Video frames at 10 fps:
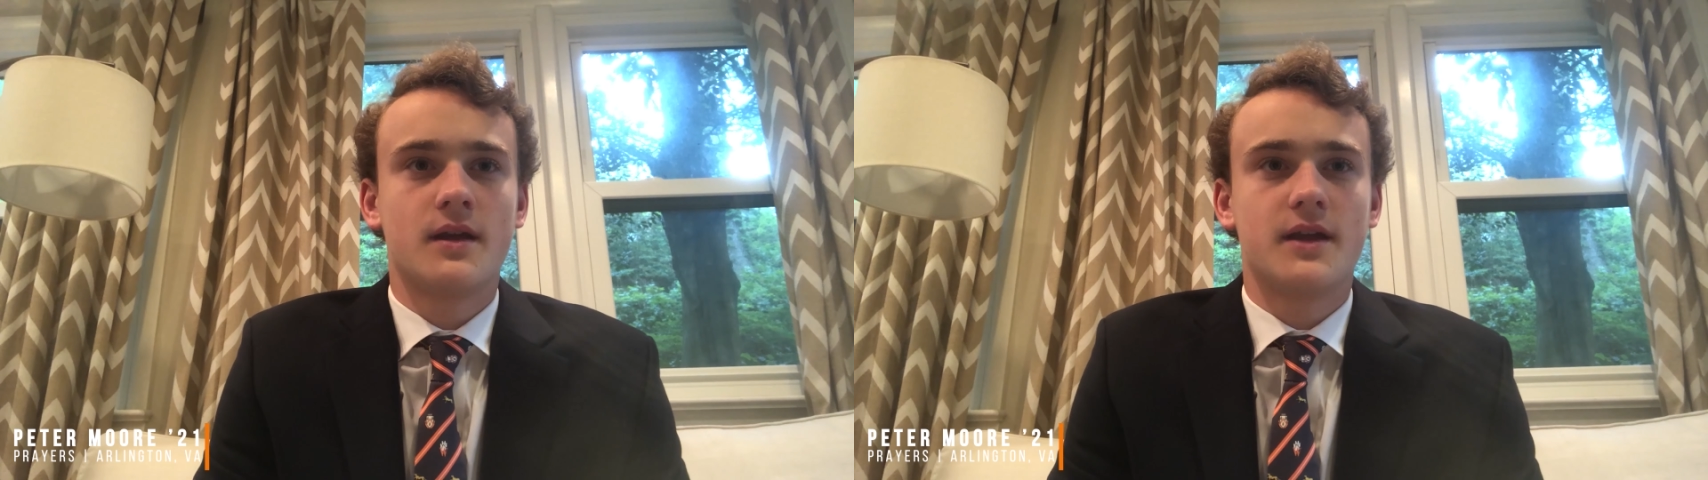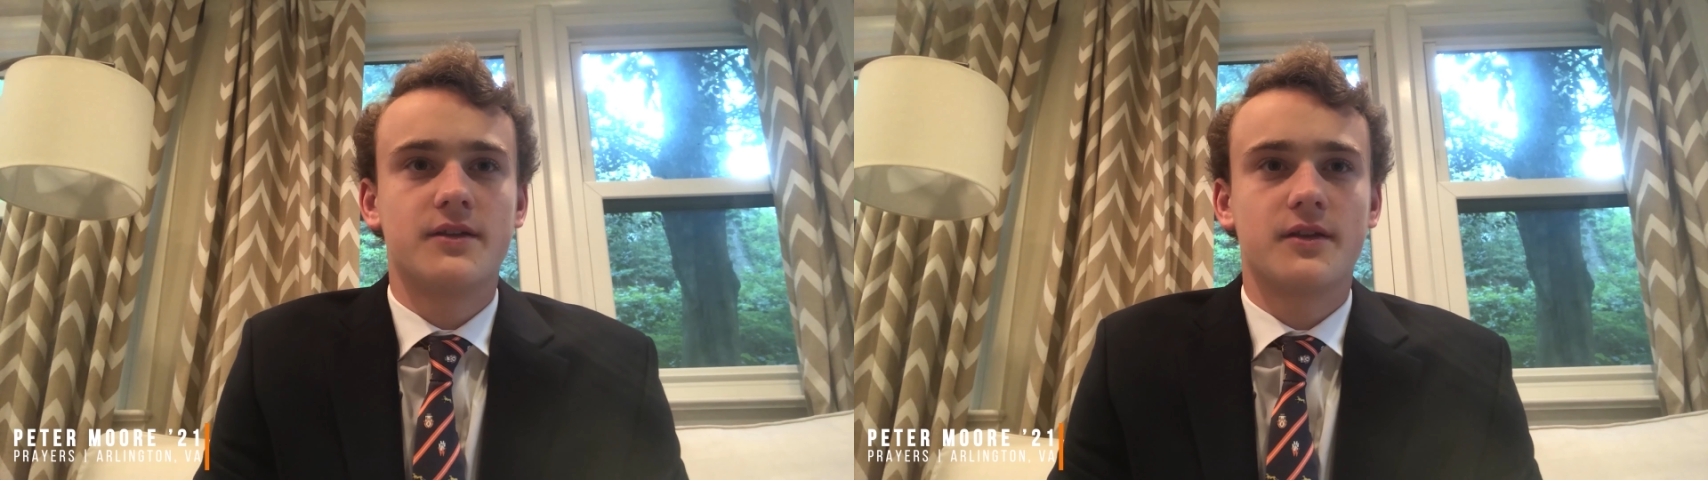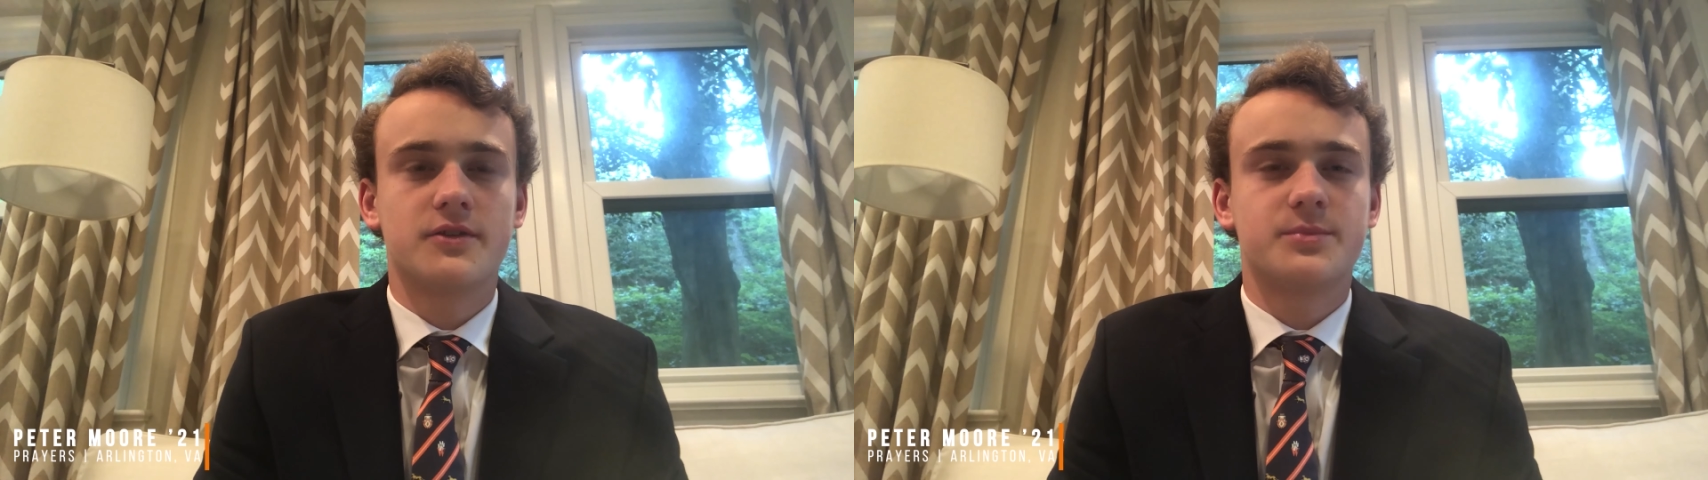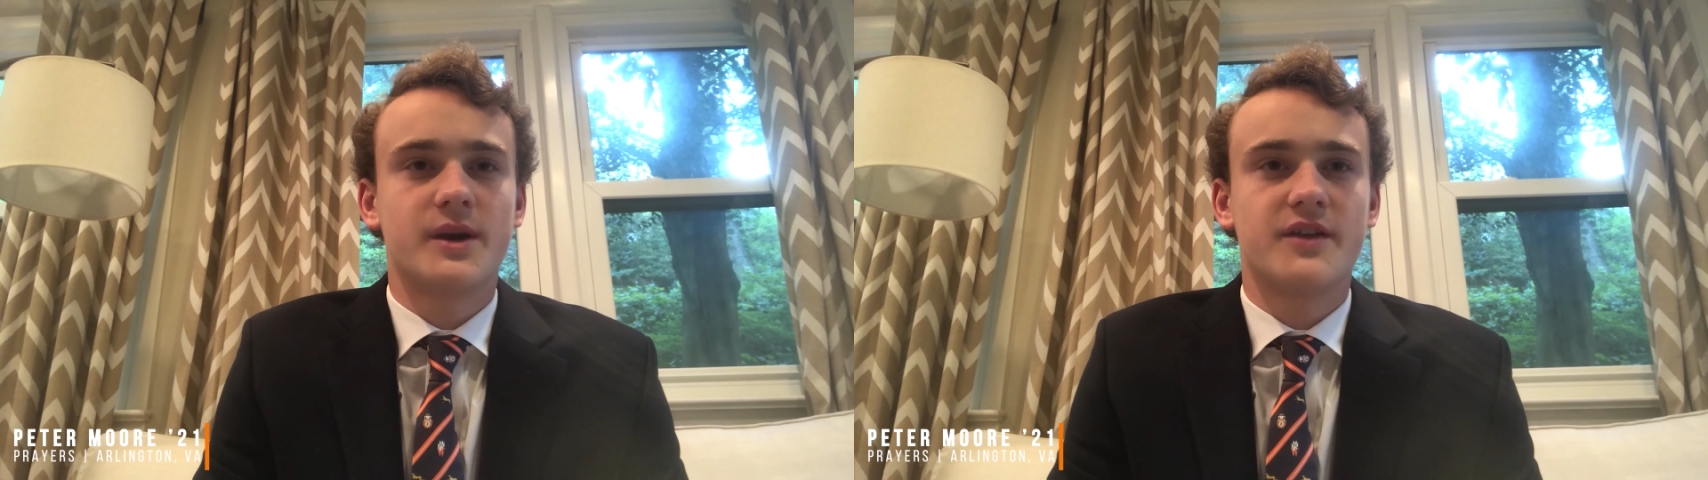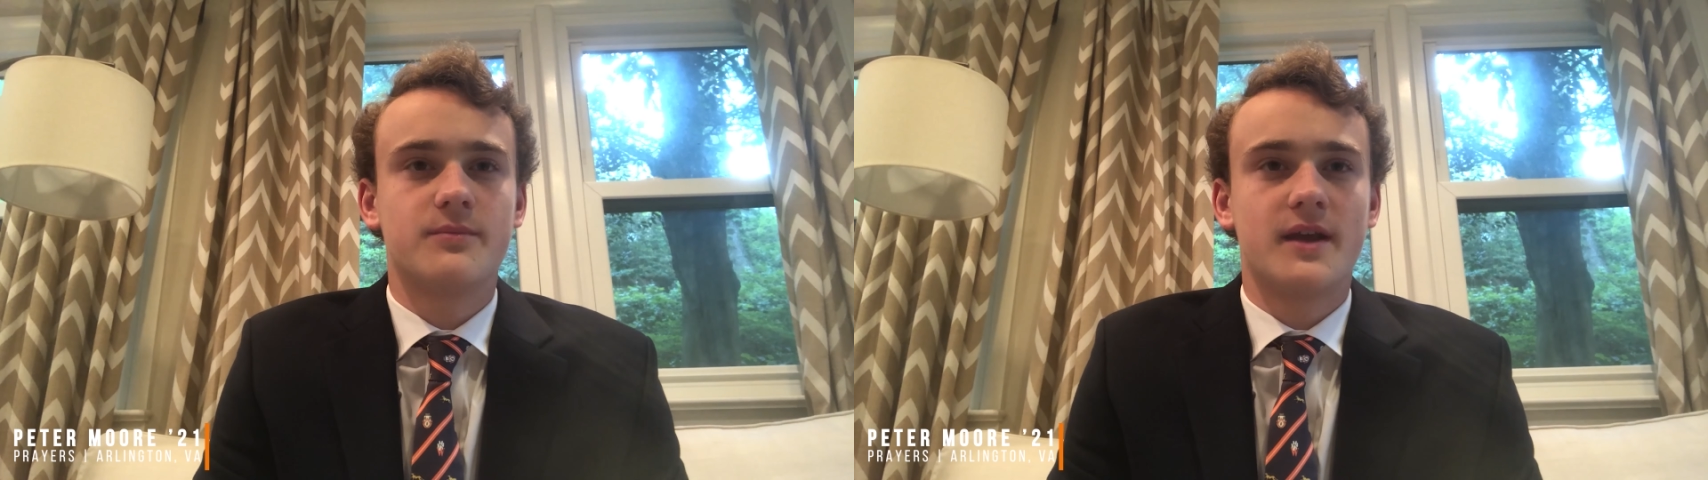And to those
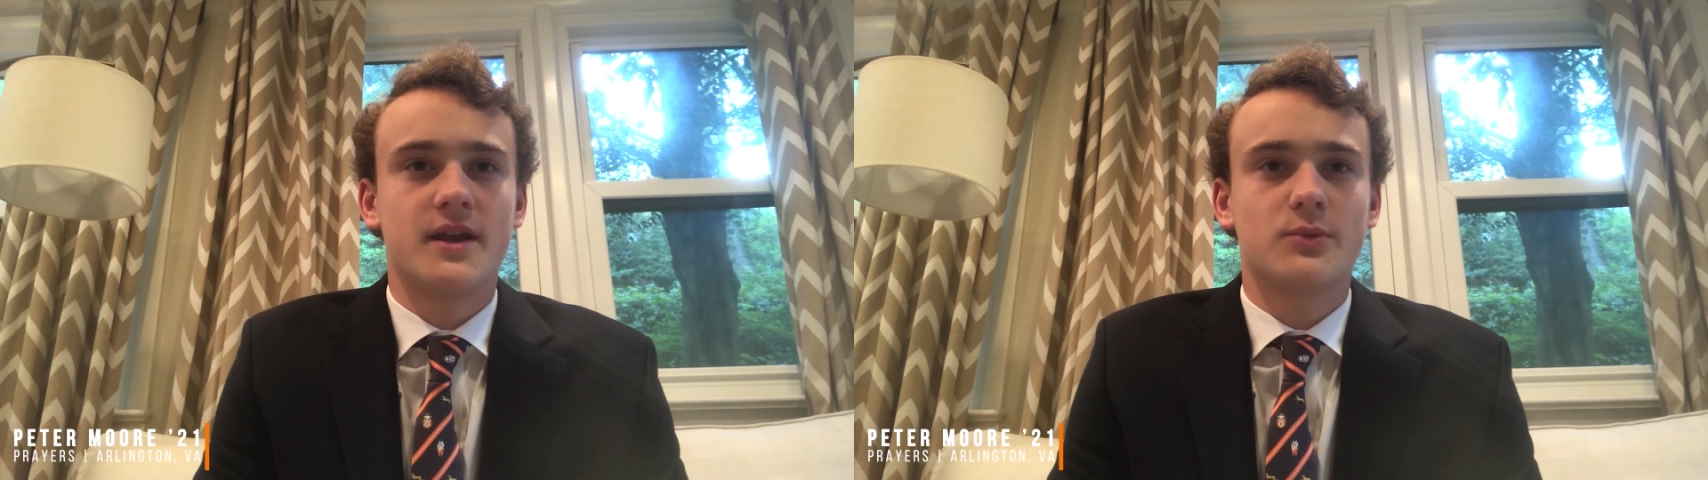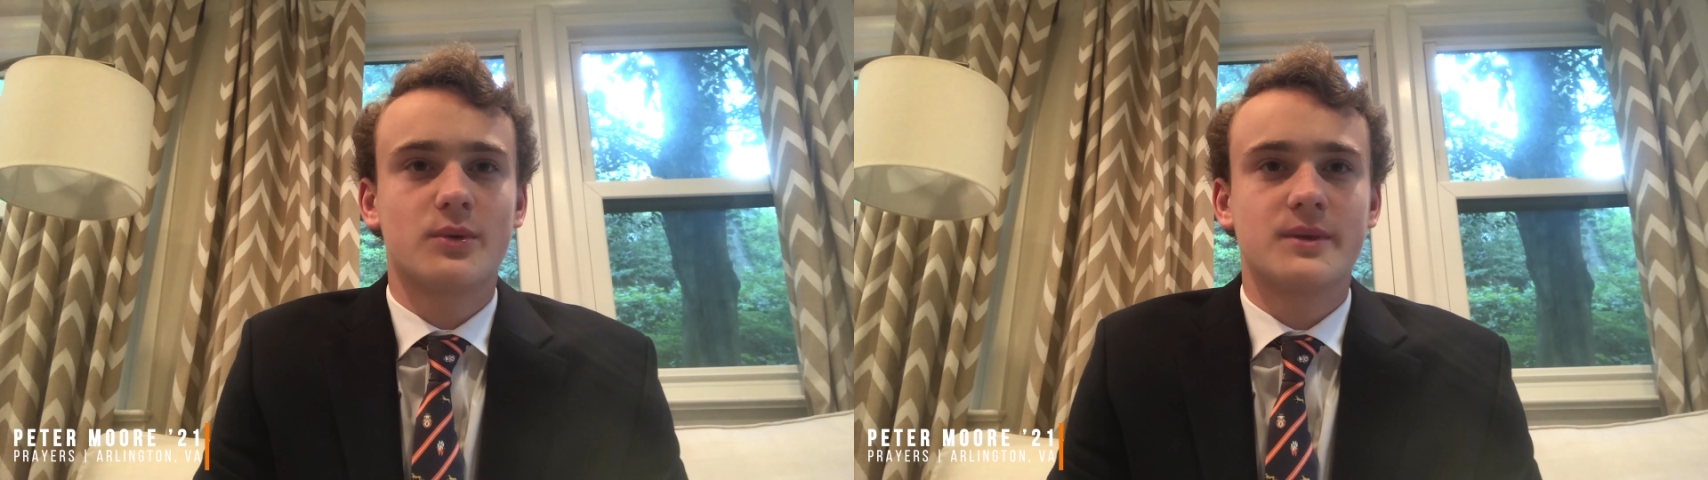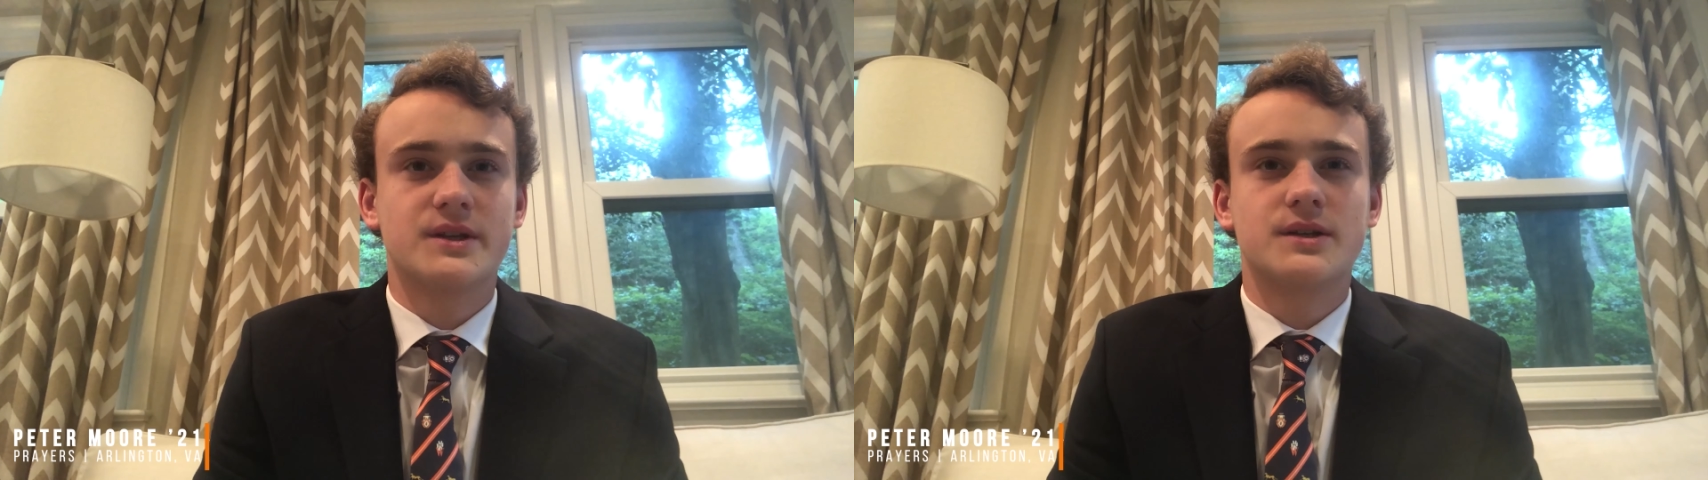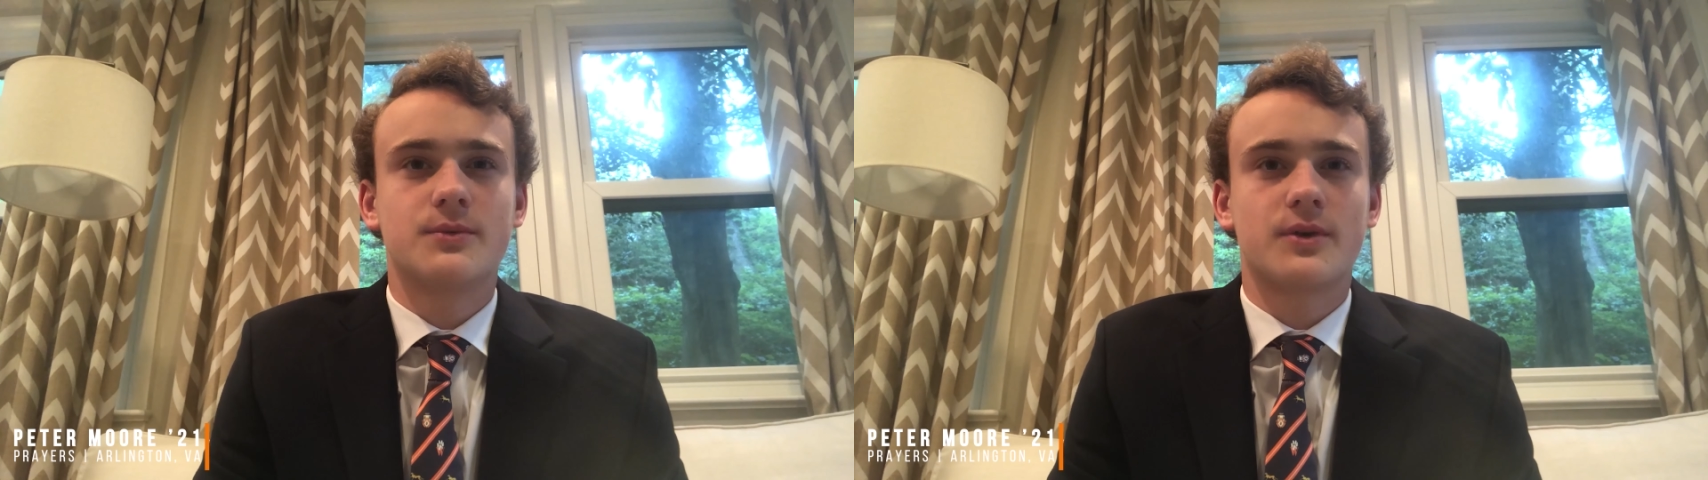brave men and women